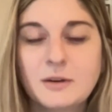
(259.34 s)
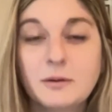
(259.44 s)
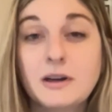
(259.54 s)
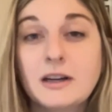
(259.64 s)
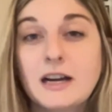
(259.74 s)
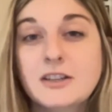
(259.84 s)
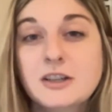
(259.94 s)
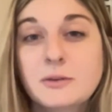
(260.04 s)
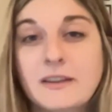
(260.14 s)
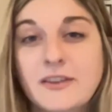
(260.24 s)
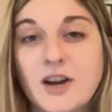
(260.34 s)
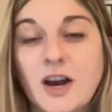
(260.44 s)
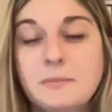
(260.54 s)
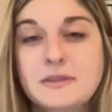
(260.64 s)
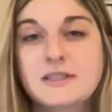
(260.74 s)
Well, actually, quite the
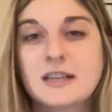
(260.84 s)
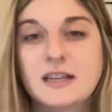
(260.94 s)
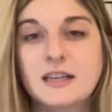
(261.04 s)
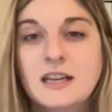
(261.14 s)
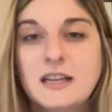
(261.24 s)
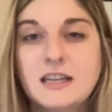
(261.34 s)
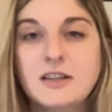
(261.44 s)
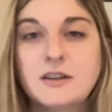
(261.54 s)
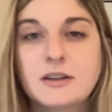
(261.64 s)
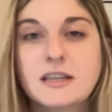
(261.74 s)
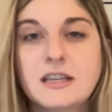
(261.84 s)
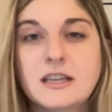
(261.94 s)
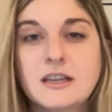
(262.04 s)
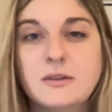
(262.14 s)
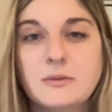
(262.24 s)
opposite. You know,
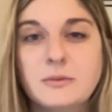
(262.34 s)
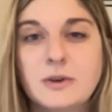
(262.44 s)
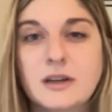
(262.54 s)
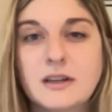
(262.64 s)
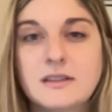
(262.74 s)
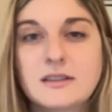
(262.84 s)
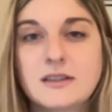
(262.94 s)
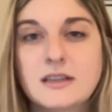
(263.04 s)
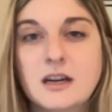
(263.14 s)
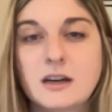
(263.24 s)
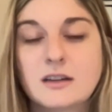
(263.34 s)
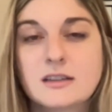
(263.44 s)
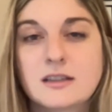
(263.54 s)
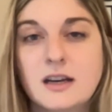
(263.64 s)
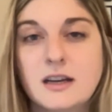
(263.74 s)
he was the younger
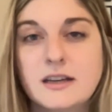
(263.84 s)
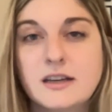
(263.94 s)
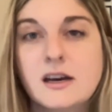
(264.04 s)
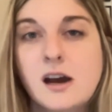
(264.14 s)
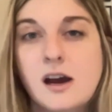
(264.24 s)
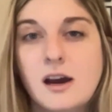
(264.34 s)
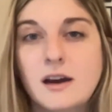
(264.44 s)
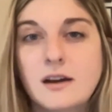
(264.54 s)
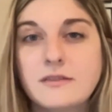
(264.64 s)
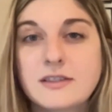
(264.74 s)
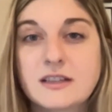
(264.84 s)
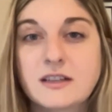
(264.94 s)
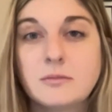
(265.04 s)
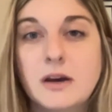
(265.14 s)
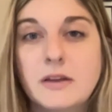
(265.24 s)
son of a single
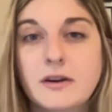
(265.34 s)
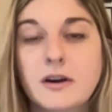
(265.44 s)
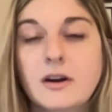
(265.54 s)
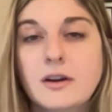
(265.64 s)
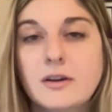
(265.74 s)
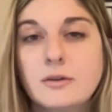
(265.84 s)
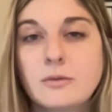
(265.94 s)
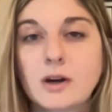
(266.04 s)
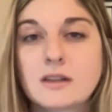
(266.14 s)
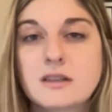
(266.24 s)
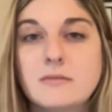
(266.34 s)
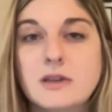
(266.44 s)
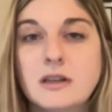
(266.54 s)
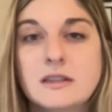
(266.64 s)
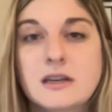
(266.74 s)
mother who worked in the
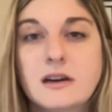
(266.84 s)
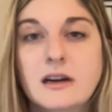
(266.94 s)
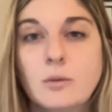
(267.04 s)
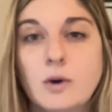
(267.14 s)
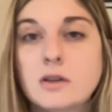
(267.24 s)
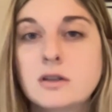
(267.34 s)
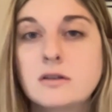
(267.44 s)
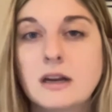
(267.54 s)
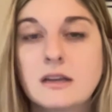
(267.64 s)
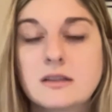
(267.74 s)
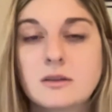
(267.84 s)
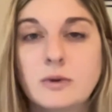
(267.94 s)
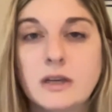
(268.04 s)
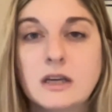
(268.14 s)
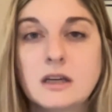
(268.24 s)
military and worked two nights a
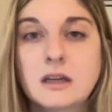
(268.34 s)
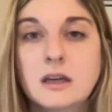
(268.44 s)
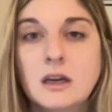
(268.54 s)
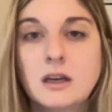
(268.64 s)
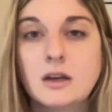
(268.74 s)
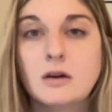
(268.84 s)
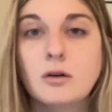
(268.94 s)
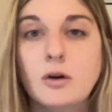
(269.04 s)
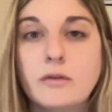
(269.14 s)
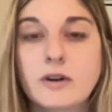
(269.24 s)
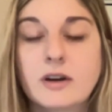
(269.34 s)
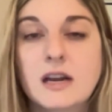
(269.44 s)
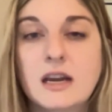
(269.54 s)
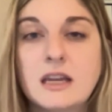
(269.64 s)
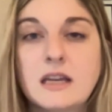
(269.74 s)
week you know,
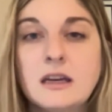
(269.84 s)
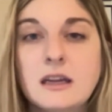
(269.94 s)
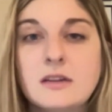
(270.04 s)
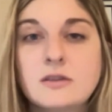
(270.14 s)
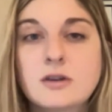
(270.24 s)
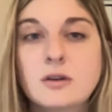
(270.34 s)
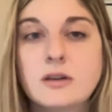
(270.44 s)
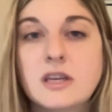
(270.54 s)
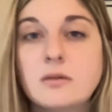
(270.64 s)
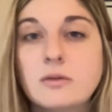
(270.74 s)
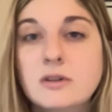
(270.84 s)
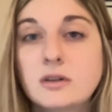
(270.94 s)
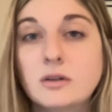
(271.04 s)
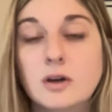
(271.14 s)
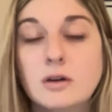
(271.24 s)
overnight. And so he was
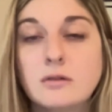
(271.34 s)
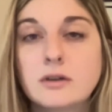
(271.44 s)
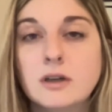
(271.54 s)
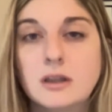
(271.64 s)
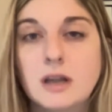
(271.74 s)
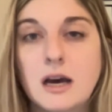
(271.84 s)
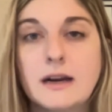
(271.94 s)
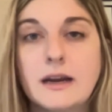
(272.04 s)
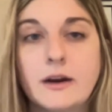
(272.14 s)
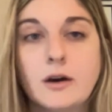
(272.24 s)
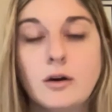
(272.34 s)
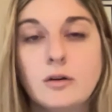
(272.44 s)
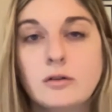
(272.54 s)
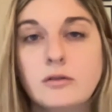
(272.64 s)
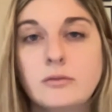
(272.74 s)
alone a lot at
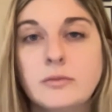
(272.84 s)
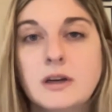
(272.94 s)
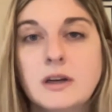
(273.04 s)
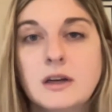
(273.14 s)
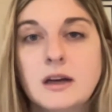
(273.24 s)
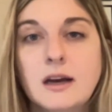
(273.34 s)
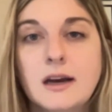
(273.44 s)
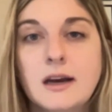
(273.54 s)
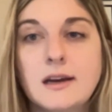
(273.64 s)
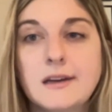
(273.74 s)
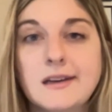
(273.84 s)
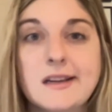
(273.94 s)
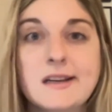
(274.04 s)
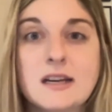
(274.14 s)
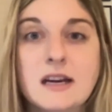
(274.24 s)
home uh,
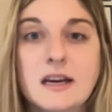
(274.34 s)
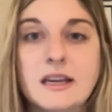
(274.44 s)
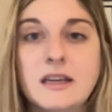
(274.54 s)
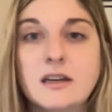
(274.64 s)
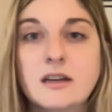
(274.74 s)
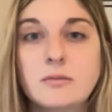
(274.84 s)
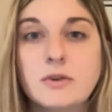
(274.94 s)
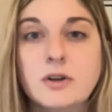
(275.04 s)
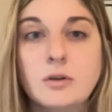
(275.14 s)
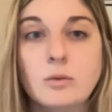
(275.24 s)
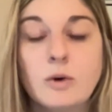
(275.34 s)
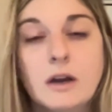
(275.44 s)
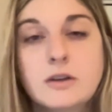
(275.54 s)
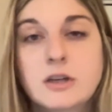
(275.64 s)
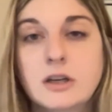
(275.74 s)
at night, you know,
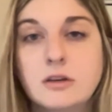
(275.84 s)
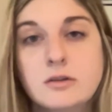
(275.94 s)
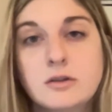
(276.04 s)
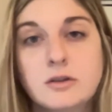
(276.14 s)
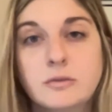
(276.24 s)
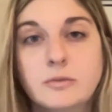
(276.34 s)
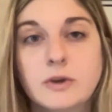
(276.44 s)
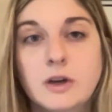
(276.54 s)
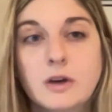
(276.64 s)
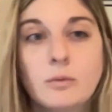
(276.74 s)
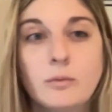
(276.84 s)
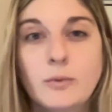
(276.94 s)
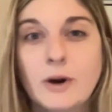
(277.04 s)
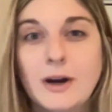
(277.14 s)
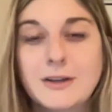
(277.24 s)
watching YouTube,
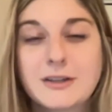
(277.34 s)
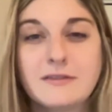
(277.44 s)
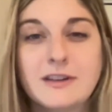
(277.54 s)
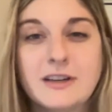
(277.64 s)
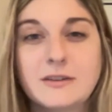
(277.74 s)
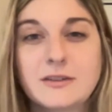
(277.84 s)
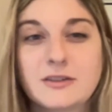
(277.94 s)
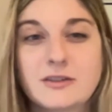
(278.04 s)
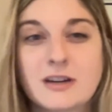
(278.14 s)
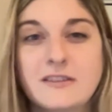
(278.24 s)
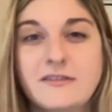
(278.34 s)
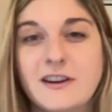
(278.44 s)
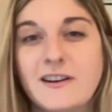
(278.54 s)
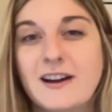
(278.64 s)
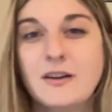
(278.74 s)
watching videos, and trying to
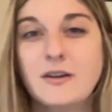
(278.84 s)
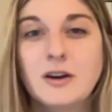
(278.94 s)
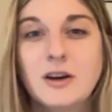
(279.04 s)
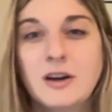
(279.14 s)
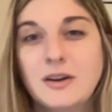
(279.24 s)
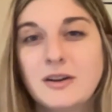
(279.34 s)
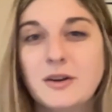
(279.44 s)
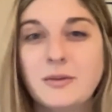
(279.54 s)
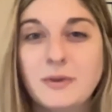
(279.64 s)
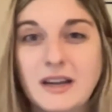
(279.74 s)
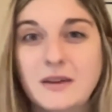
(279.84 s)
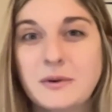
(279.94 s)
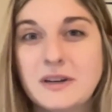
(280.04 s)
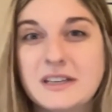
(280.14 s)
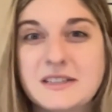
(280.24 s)
figure out, you know, again,
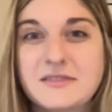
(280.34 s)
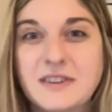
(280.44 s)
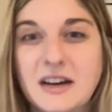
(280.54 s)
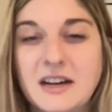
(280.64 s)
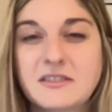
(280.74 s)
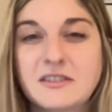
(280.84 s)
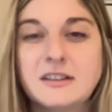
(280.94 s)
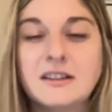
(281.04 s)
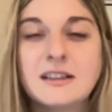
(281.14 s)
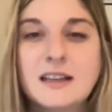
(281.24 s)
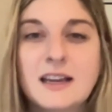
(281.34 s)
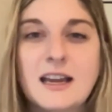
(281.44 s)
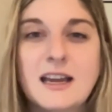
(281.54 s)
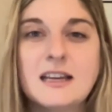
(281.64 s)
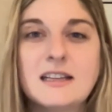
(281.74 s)
what is viral.
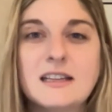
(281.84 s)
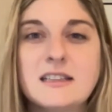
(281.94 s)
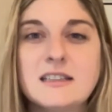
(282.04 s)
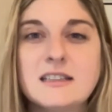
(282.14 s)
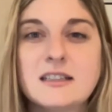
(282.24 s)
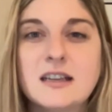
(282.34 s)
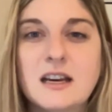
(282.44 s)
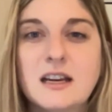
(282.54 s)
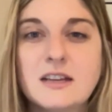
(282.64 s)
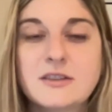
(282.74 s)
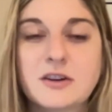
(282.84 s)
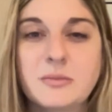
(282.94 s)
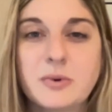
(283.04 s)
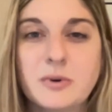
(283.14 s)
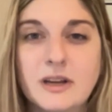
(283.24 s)
And uh, at a certain
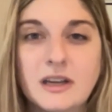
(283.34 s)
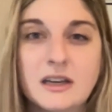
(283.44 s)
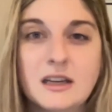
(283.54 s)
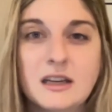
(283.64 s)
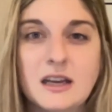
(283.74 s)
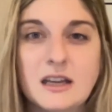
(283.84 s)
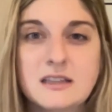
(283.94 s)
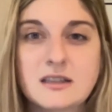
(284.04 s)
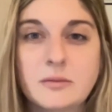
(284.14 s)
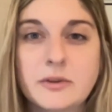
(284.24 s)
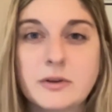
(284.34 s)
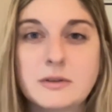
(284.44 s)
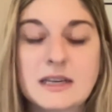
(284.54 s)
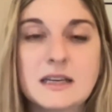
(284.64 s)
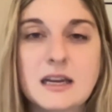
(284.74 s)
point, at some of those
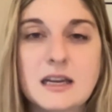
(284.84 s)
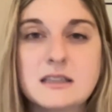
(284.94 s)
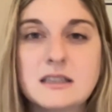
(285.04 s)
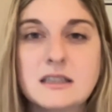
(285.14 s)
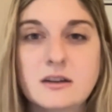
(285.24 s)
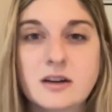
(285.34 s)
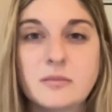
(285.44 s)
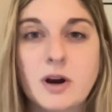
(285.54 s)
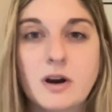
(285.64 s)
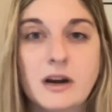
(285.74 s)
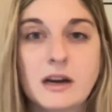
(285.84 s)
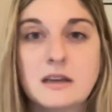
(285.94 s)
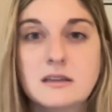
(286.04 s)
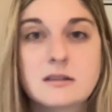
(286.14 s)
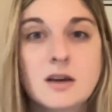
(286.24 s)
late nights, he started borrowing
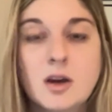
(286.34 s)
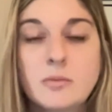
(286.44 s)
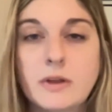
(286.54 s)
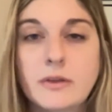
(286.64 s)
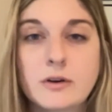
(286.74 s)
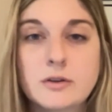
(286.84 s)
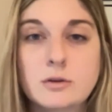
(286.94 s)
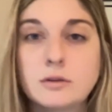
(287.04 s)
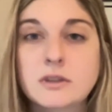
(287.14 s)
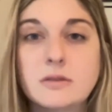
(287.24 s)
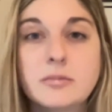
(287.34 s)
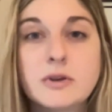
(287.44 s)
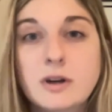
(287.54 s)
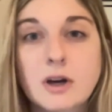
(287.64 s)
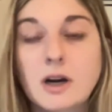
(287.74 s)
his brother's old
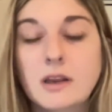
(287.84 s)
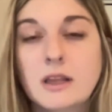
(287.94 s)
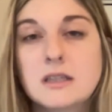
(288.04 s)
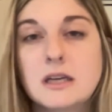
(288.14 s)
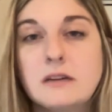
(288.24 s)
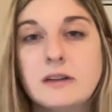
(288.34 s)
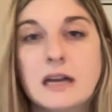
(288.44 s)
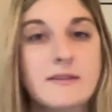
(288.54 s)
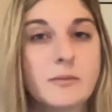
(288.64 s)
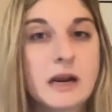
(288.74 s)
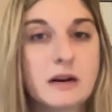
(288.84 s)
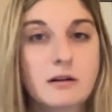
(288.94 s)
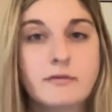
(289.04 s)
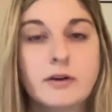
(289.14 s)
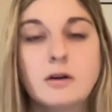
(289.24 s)
computer that didn't even have a
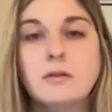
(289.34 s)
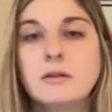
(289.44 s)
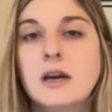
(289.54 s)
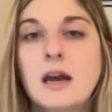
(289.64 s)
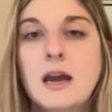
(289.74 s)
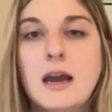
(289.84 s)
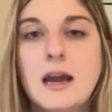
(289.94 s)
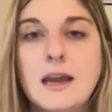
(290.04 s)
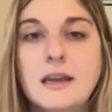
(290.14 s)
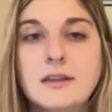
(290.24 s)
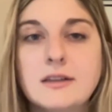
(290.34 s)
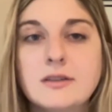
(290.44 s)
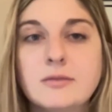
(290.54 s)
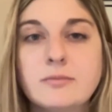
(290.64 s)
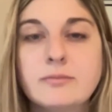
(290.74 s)
microphone and
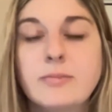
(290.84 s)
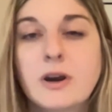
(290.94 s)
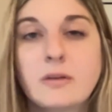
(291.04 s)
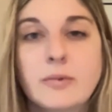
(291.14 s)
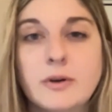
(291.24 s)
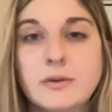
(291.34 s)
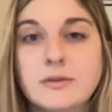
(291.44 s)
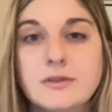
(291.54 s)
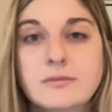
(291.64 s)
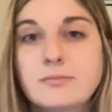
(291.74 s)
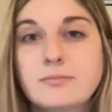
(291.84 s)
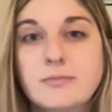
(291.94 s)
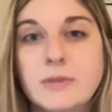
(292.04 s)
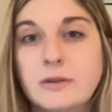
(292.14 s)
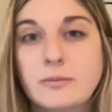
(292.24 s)
bare bones,
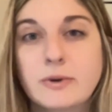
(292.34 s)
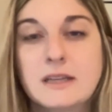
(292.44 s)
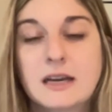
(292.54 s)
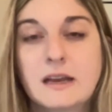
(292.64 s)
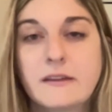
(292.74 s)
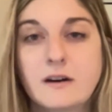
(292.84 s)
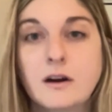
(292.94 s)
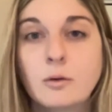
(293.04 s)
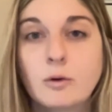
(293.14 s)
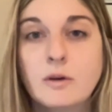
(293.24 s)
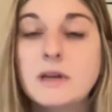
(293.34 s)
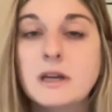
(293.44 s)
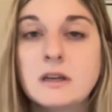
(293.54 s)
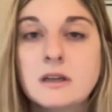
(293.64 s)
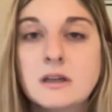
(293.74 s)
you know, putting together an
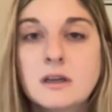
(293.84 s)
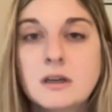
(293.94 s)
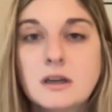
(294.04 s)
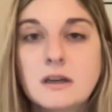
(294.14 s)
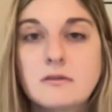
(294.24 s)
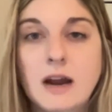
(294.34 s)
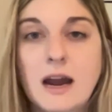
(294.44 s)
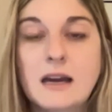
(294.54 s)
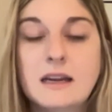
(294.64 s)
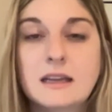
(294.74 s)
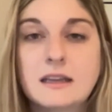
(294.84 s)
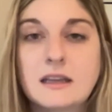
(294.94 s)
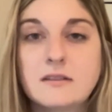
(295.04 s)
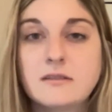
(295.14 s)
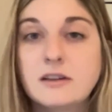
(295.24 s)
equipment rack and
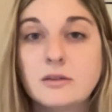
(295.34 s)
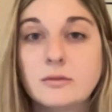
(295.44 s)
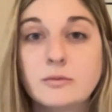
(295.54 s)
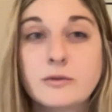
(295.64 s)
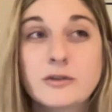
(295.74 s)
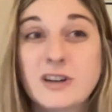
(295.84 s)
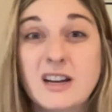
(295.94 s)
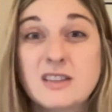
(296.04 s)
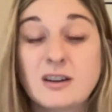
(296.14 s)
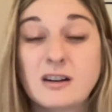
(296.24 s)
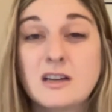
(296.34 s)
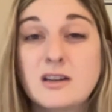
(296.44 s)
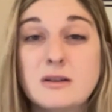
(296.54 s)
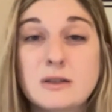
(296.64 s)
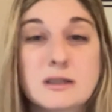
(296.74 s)
then, you know, try starting to do
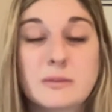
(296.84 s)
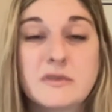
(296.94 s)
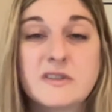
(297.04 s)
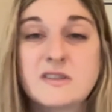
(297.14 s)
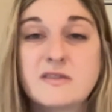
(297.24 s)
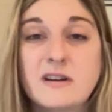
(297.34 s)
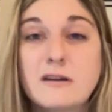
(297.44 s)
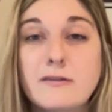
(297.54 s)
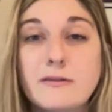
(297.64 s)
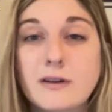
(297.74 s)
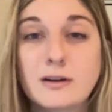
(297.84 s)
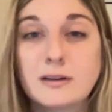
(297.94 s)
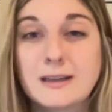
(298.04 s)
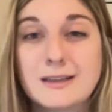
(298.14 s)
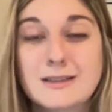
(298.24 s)
his some of his very
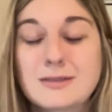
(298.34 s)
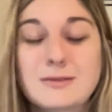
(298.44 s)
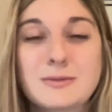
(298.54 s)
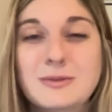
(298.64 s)
earliest,